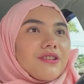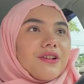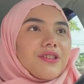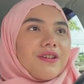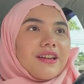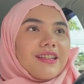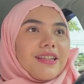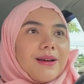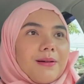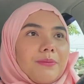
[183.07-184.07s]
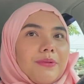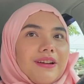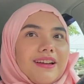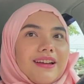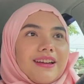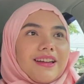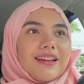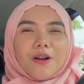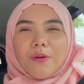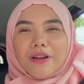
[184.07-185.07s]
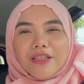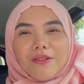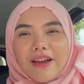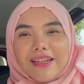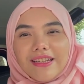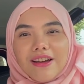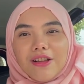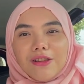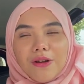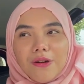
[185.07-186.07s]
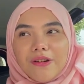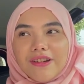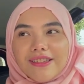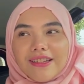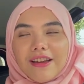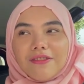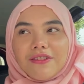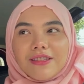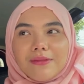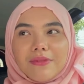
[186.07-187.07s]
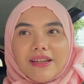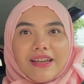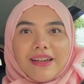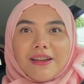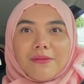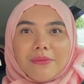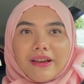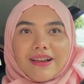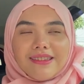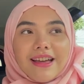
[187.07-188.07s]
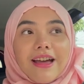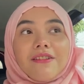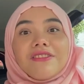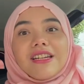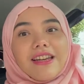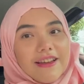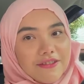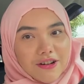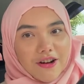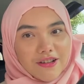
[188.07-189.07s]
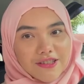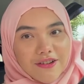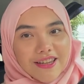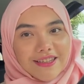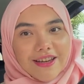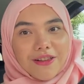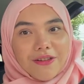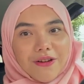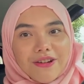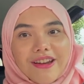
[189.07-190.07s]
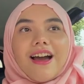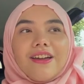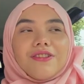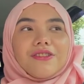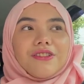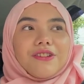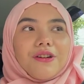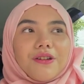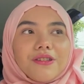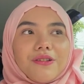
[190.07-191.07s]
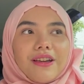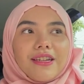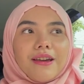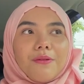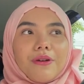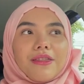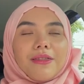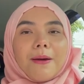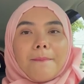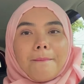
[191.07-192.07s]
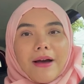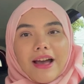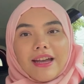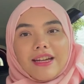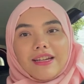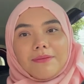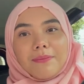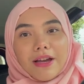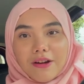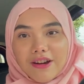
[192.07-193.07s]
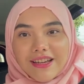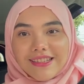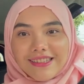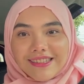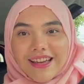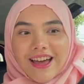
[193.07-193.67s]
to go to IKEA, but going to IKEA alone is kind of intimidating because I have never gone to IKEA alone. I usually go to IKEA with my parents.